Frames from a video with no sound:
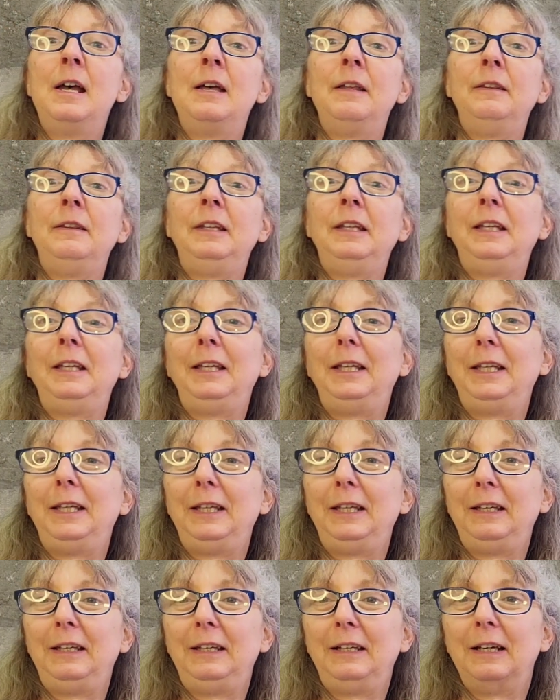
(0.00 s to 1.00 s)

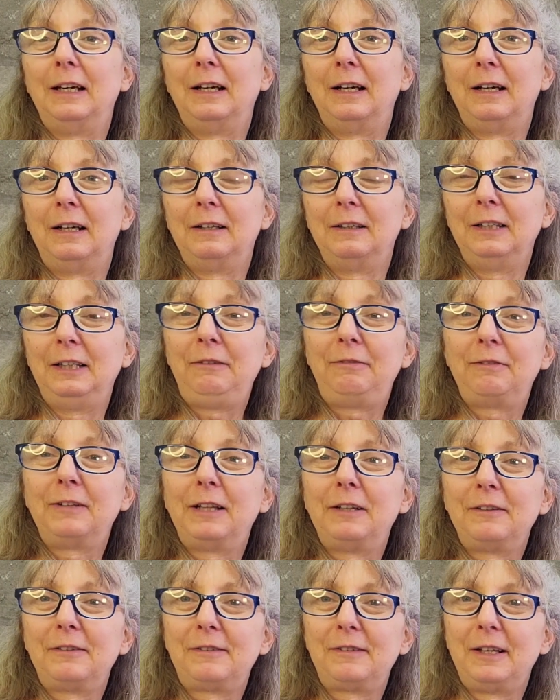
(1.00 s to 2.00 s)
The uh, leaf
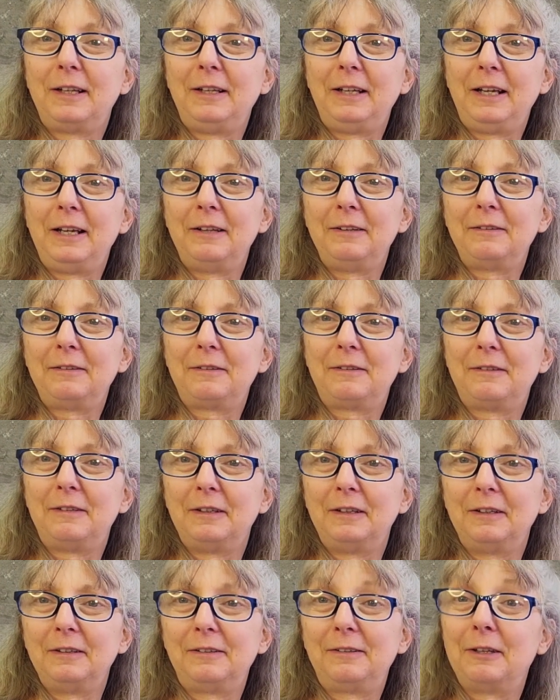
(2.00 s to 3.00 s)
lettuce that had
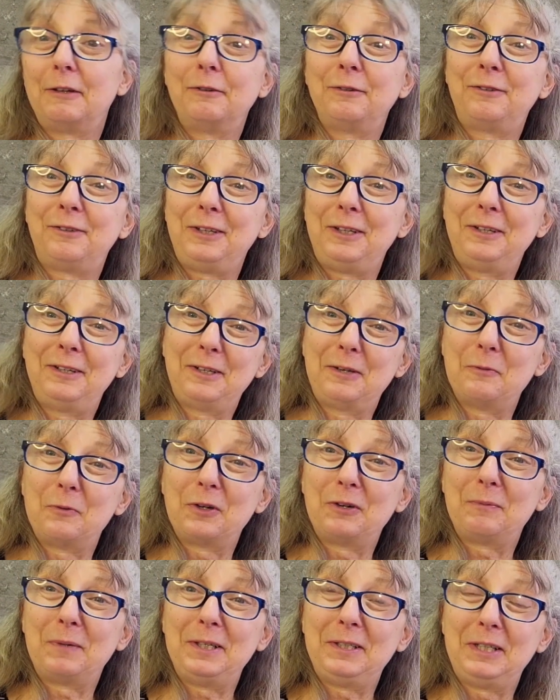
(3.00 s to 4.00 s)
uh, self-seeded in one
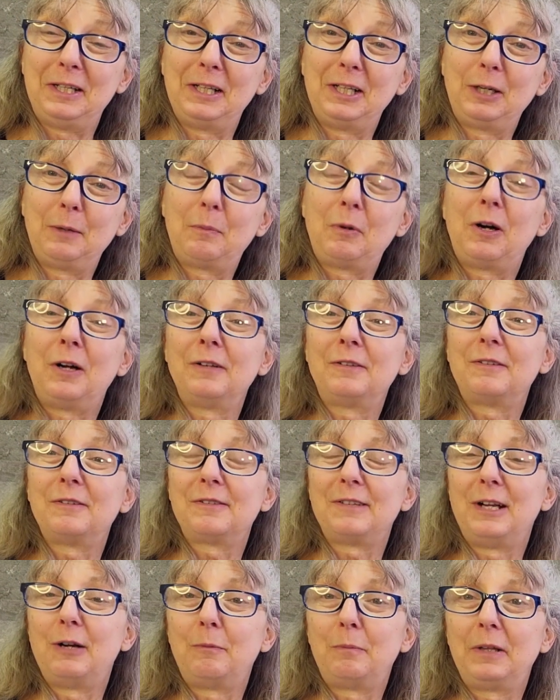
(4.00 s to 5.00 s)
of my dahlia pots
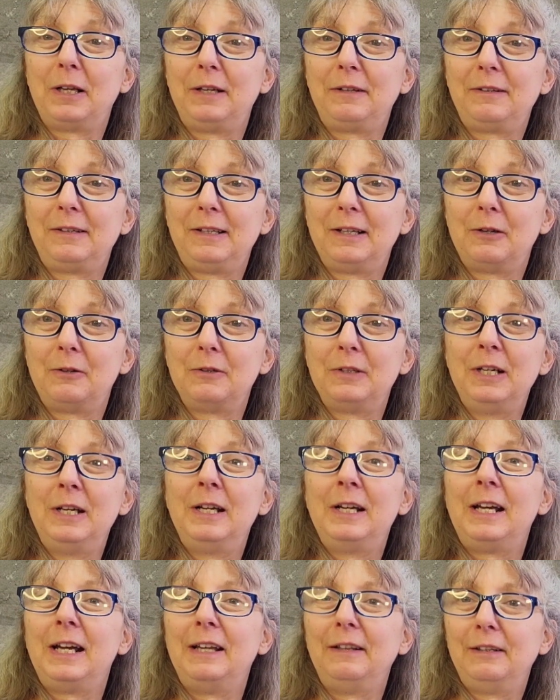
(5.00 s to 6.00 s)
is now planted out,
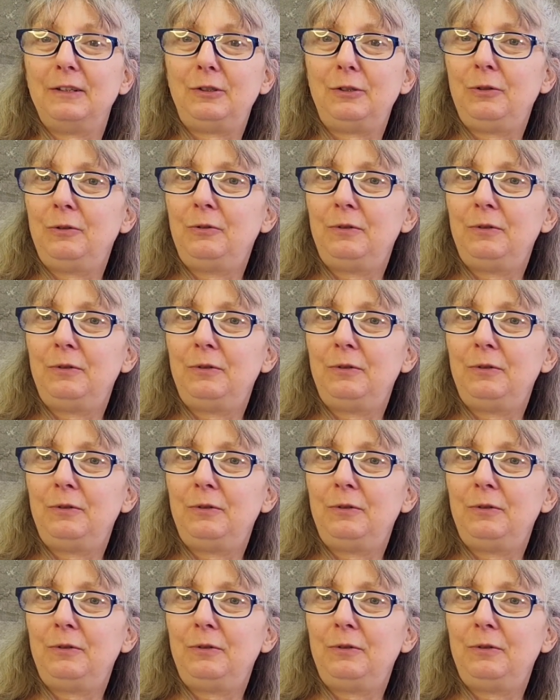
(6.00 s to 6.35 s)
and the two